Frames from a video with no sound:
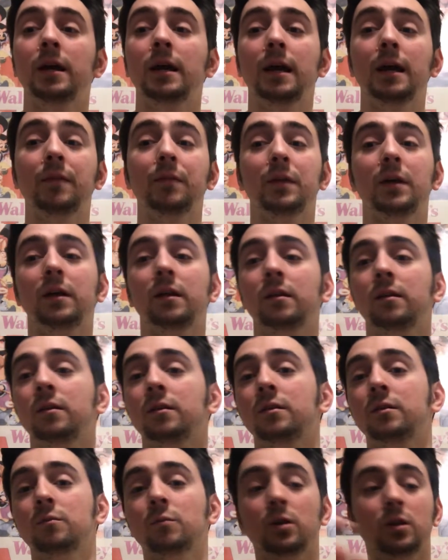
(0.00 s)
And
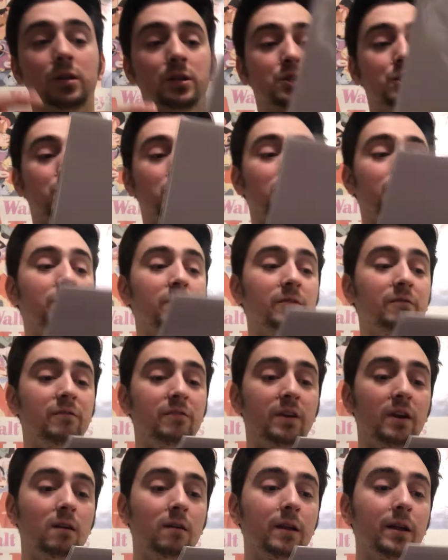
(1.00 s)
then while I showed up the
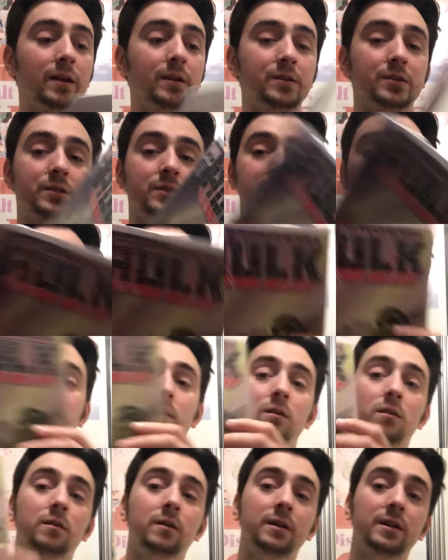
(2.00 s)
variants,
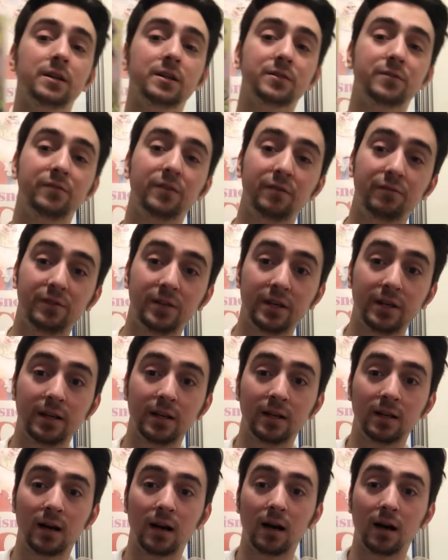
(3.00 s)
here is
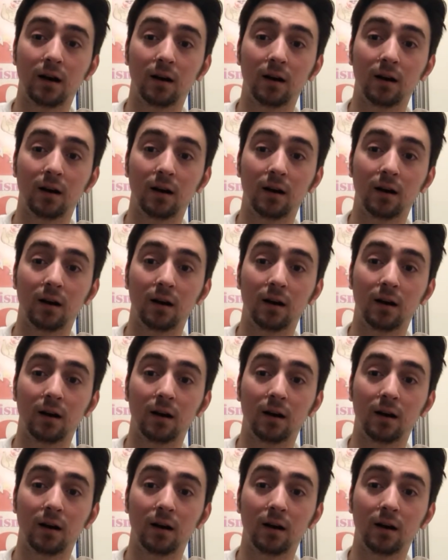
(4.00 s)
15.